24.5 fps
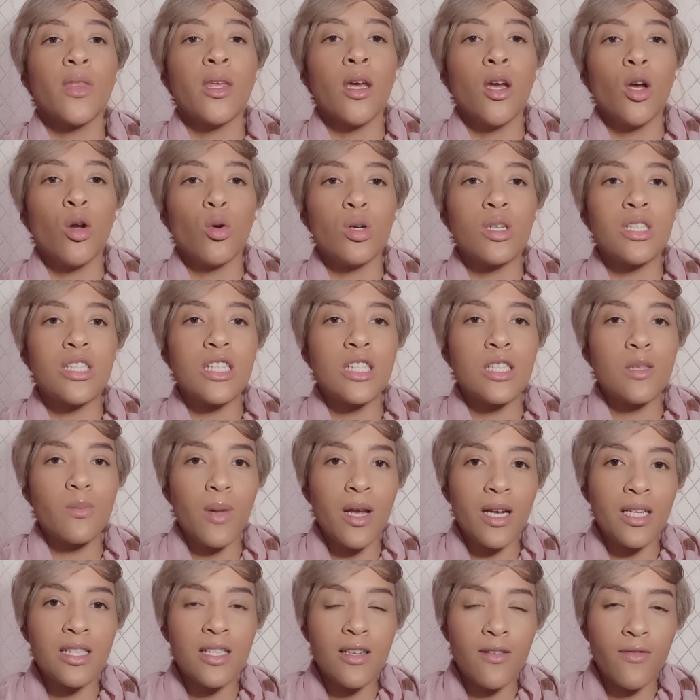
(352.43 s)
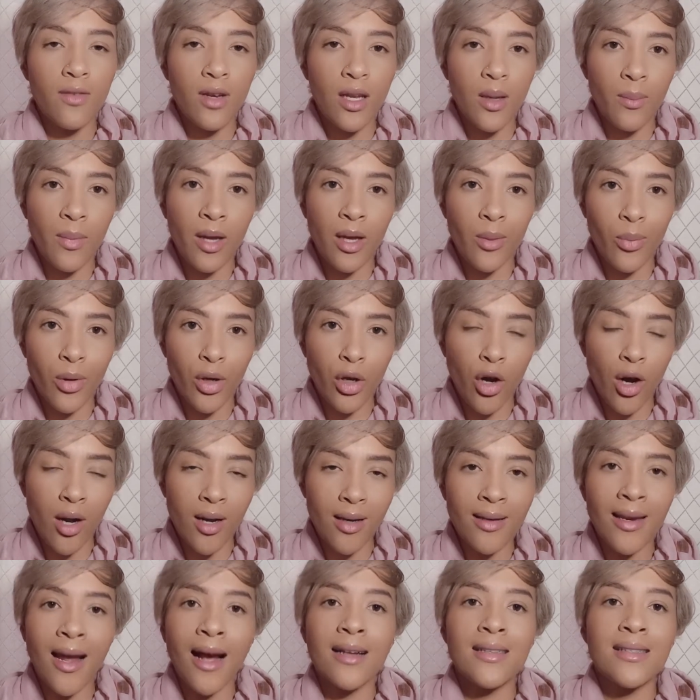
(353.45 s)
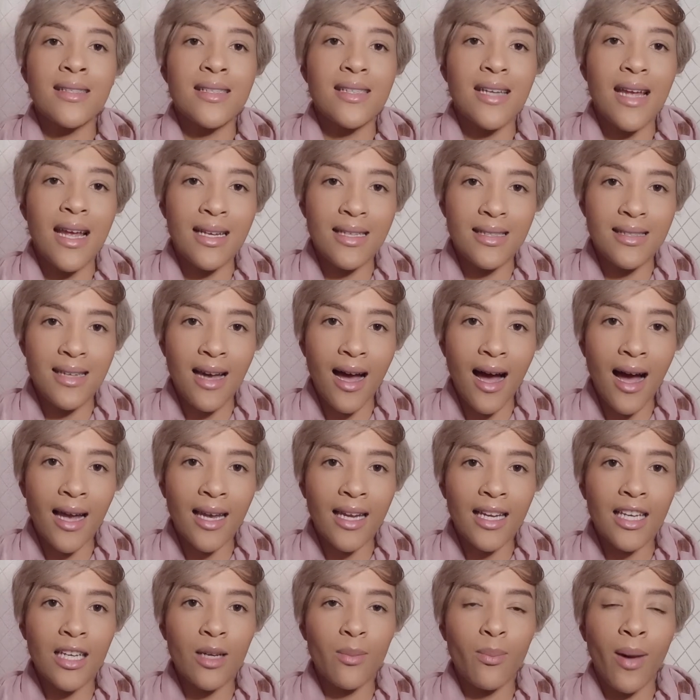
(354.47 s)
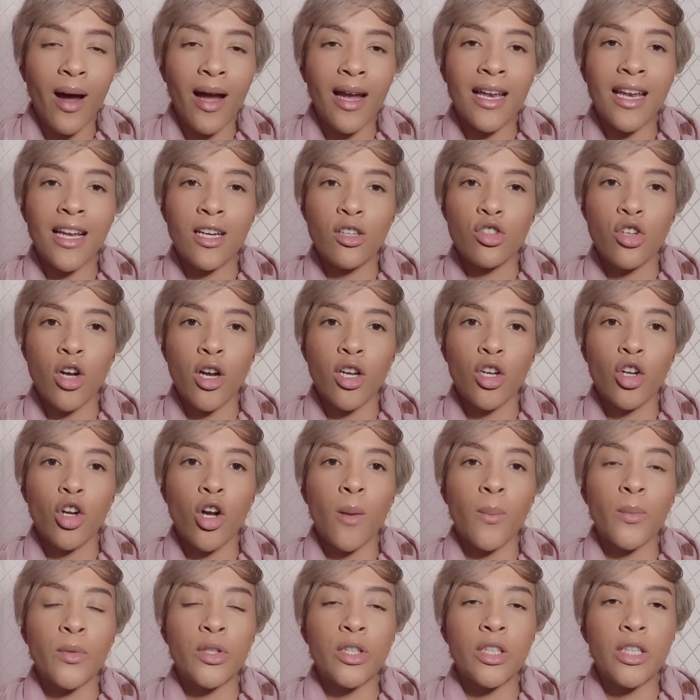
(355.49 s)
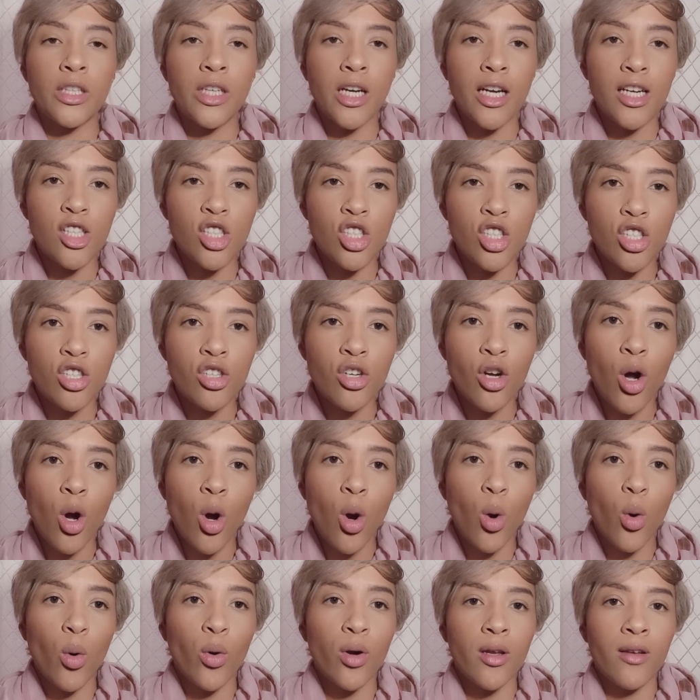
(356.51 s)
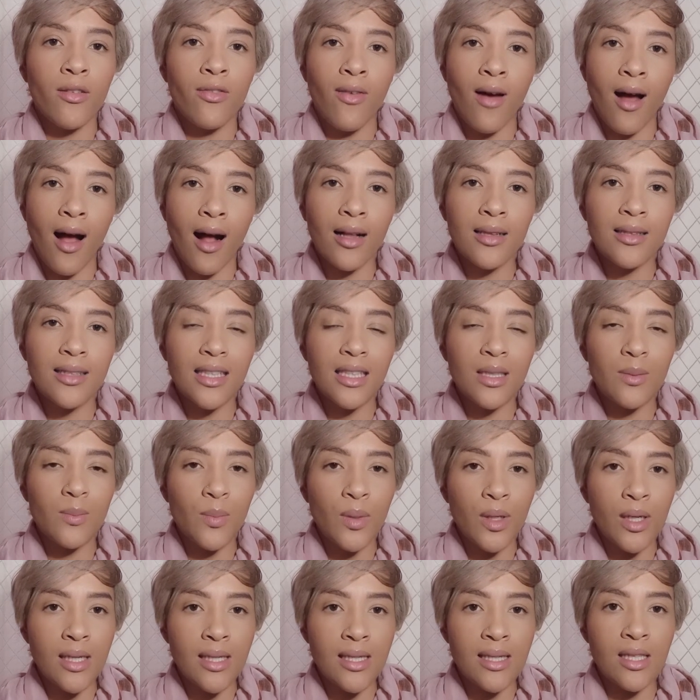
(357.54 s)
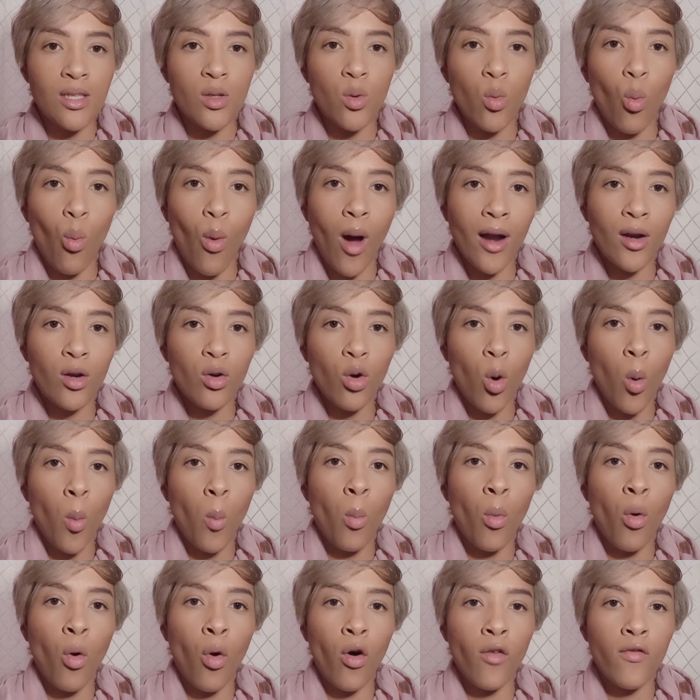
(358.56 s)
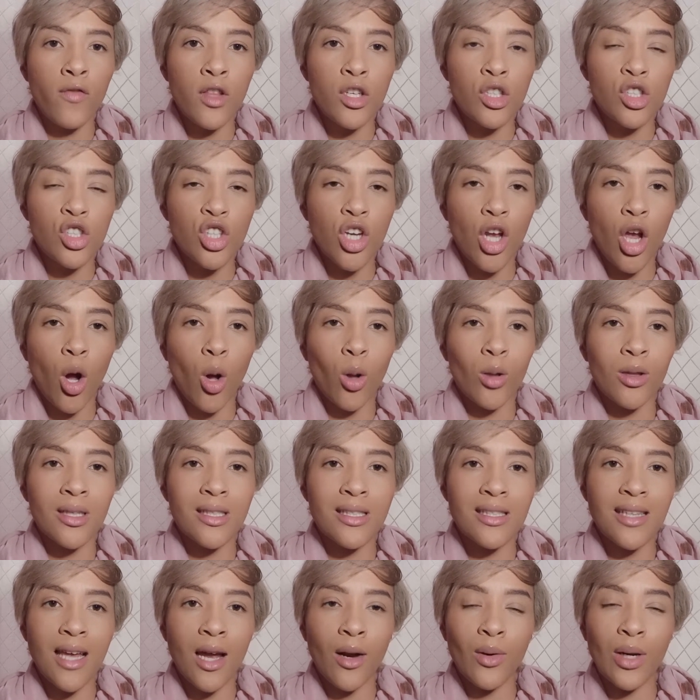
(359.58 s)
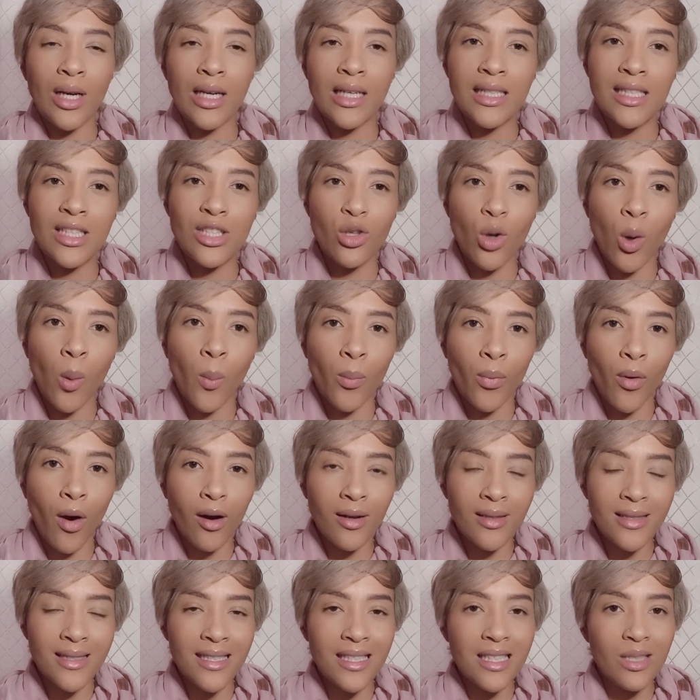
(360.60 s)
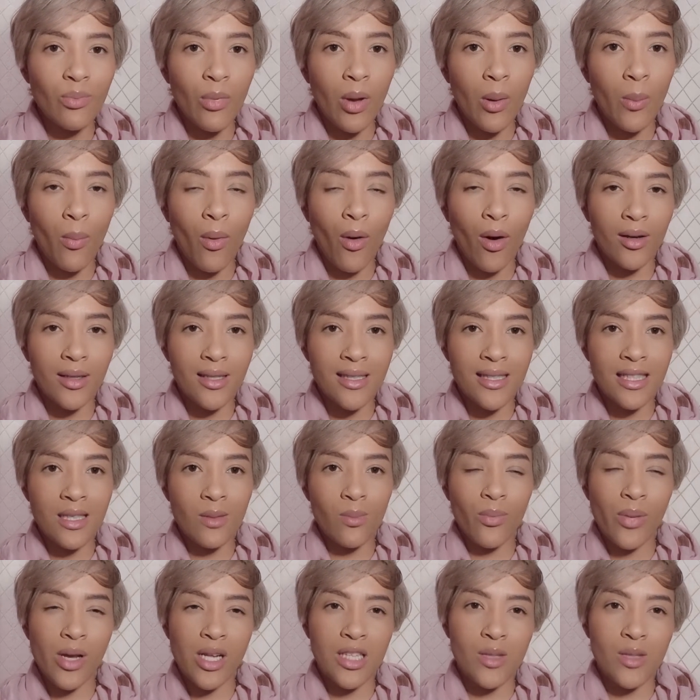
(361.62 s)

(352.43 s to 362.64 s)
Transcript: respectively may be conducted entirely by electronic communication, or if held in person, one or more of the shareholders, directors, or proxies may participate